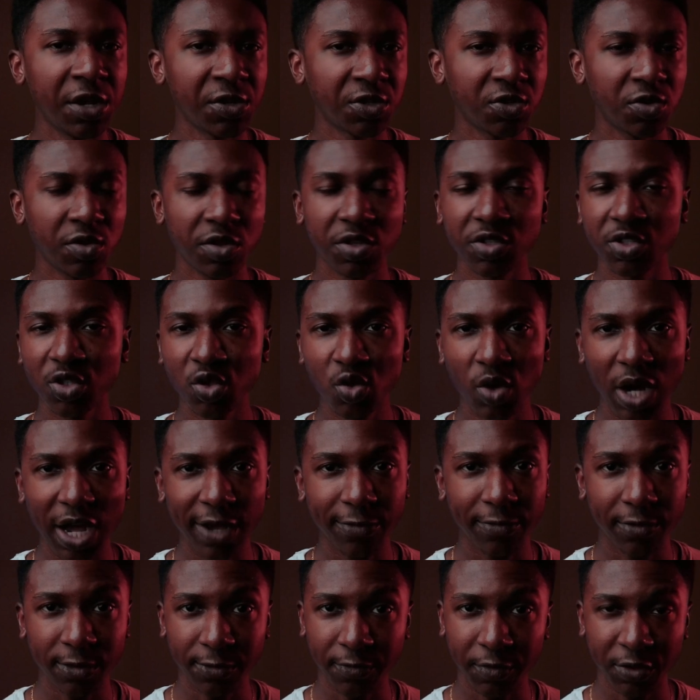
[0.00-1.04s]
to these new
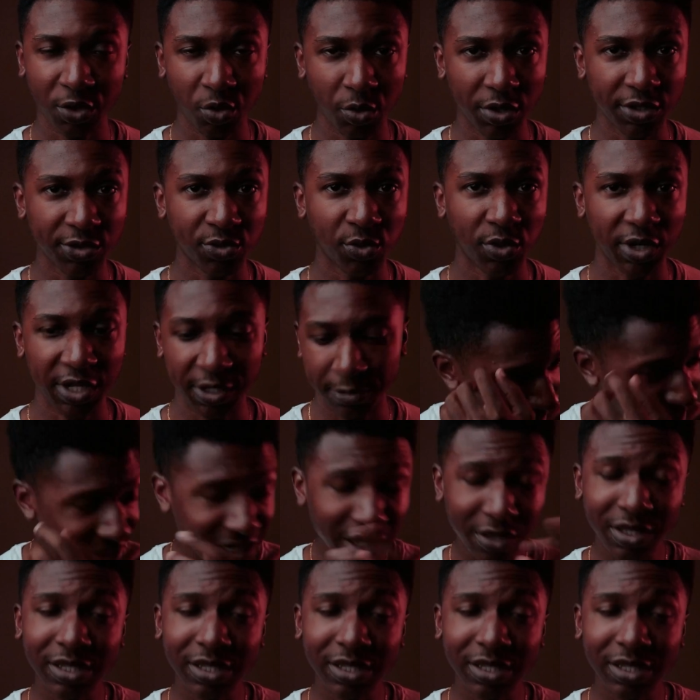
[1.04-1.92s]
iPhones for 2020. Now,